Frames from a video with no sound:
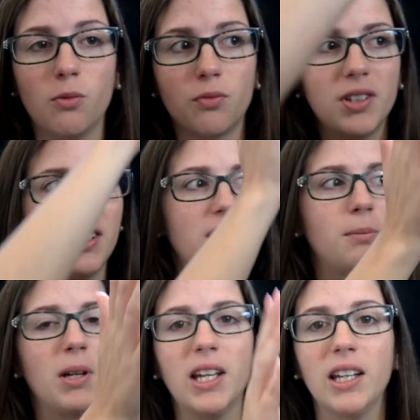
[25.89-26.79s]
really
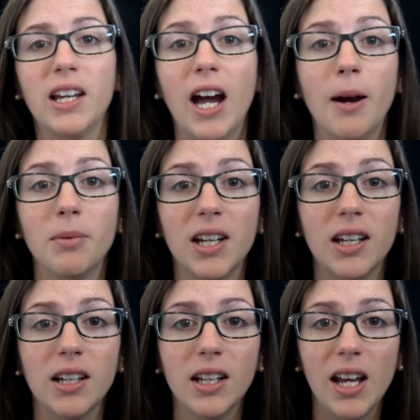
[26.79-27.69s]
big
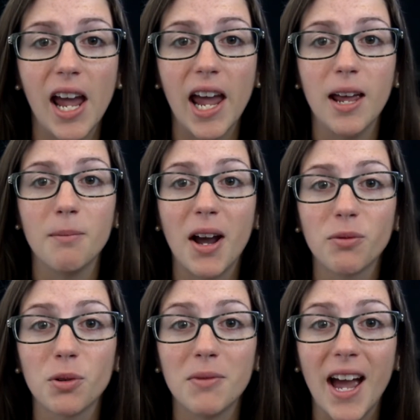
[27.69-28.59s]
cabinet in my
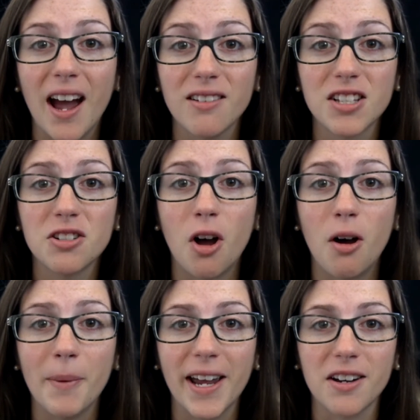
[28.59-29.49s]
room that houses
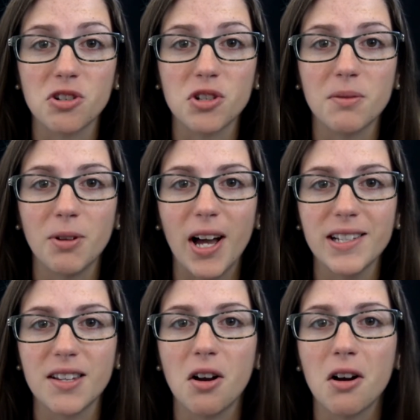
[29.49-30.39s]
all my extra
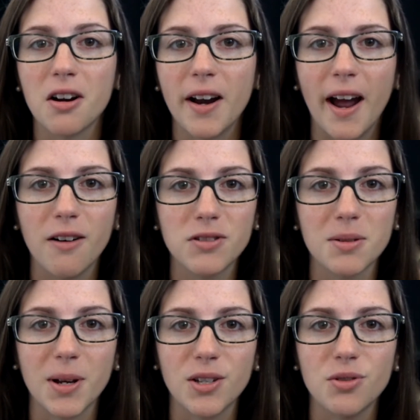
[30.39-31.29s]
supplies that aren't out
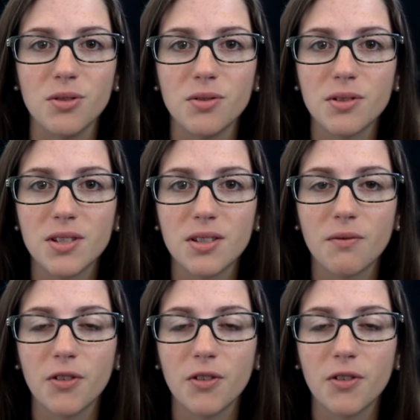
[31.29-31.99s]
to my students